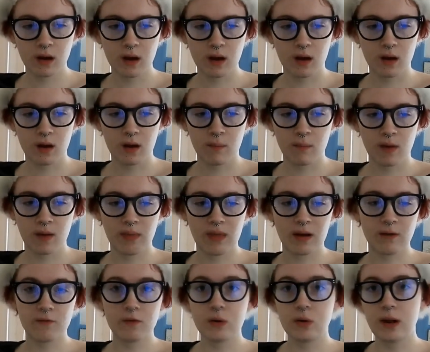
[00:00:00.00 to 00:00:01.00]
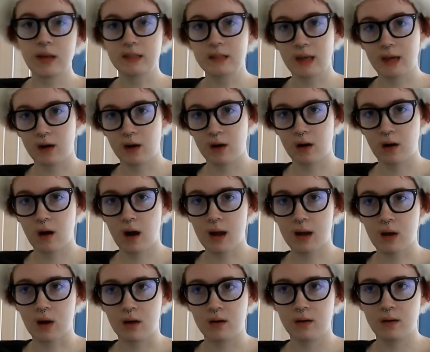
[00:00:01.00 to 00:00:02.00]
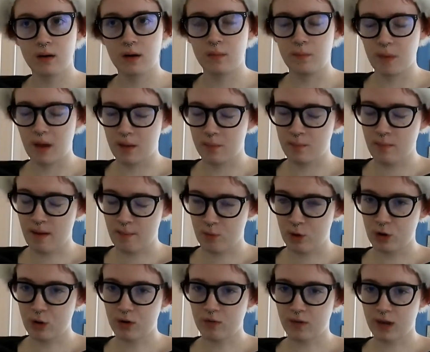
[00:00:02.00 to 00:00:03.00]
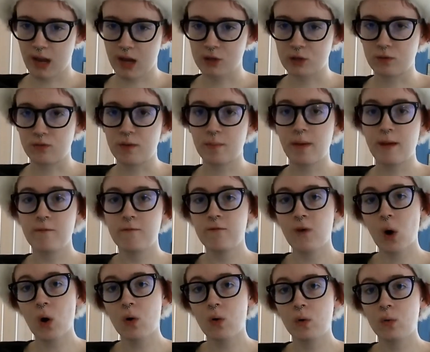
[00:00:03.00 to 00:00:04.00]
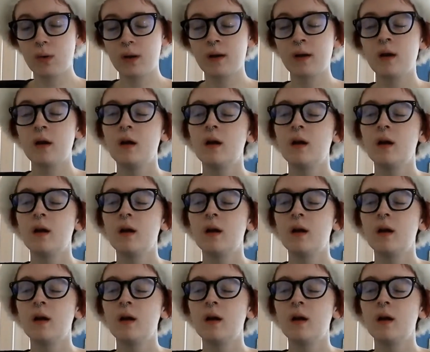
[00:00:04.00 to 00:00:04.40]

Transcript: And then a few days later, I got a memory notification from my phone